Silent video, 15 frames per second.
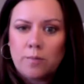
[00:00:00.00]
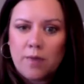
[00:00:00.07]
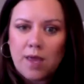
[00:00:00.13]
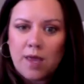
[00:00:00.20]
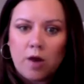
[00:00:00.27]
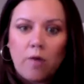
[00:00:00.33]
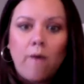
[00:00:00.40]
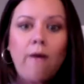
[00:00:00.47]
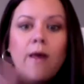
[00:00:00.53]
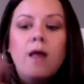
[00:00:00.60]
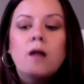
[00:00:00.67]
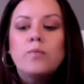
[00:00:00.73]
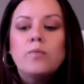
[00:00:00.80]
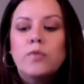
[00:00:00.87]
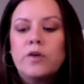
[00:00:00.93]
piano,
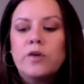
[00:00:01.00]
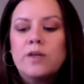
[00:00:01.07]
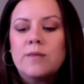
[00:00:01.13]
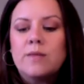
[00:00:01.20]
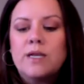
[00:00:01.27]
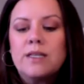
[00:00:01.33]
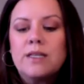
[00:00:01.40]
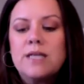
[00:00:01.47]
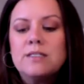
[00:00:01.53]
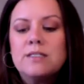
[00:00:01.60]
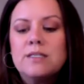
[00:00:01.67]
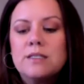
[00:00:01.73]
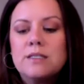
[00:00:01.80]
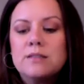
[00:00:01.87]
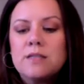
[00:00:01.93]
30-minute
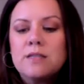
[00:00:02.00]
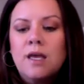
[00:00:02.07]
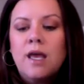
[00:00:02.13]
lessons.